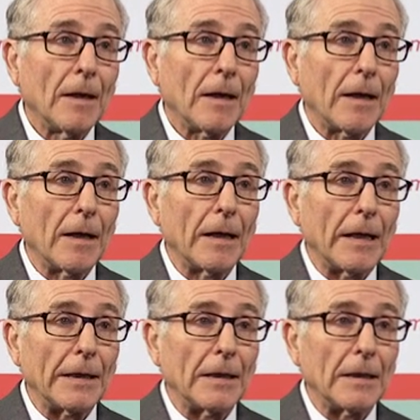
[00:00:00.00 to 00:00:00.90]

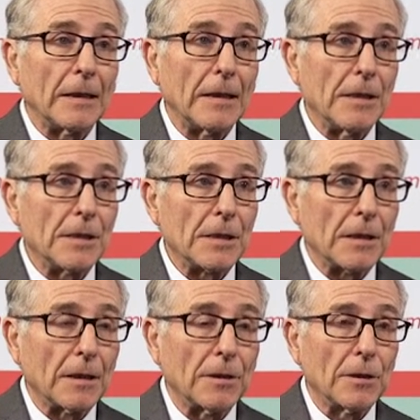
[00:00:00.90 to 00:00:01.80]
These
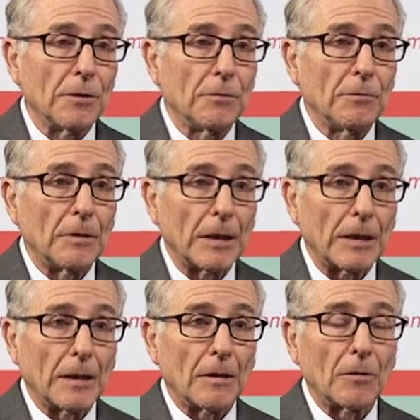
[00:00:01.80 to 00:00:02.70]
two
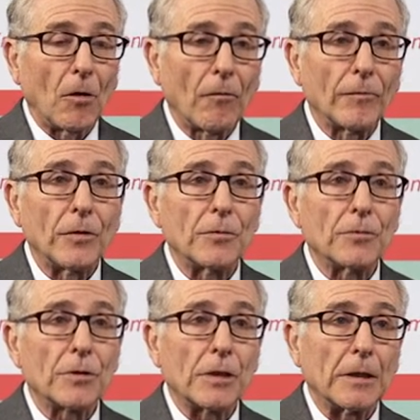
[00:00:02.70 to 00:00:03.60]

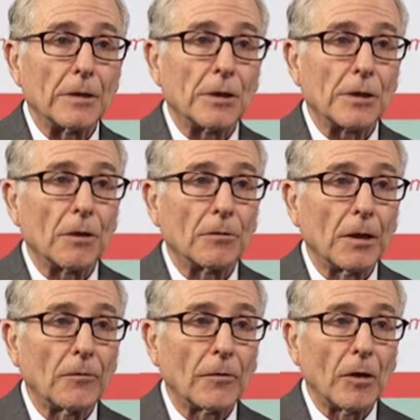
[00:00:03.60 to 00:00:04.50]
overviews just show the
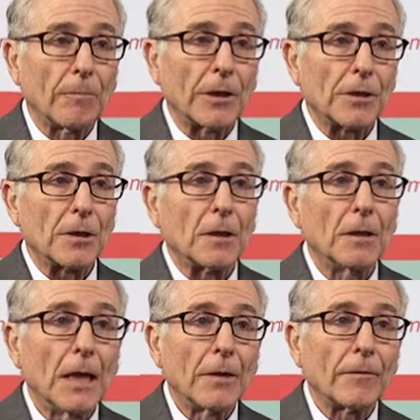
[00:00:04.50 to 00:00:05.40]
overall picture
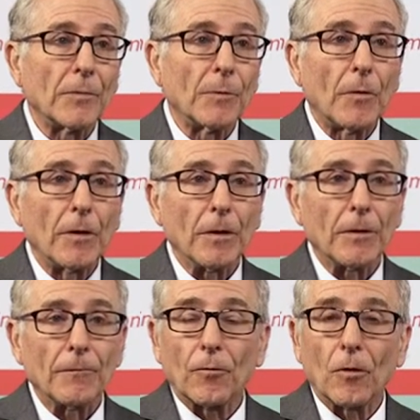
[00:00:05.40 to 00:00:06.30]
from
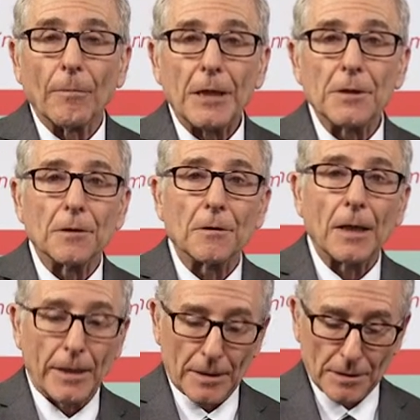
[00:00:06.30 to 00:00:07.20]
the four major
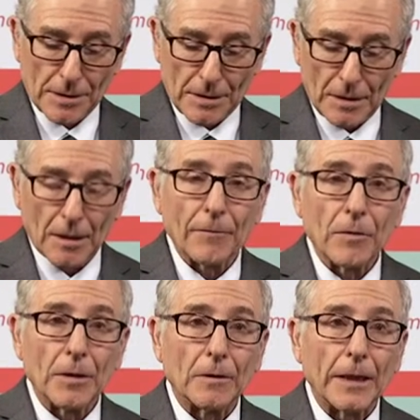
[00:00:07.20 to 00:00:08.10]
trials of
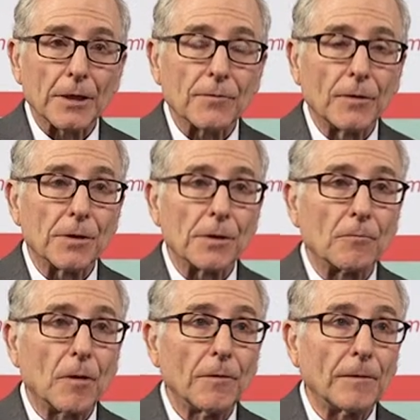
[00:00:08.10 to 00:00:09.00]
the NOACs versus
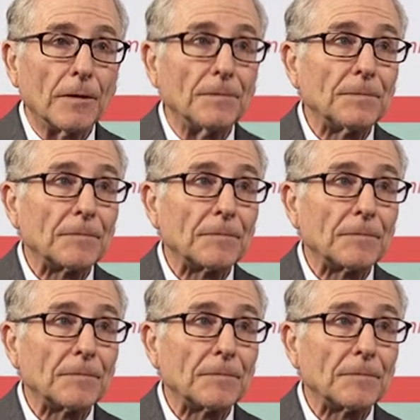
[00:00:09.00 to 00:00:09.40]
warfarin.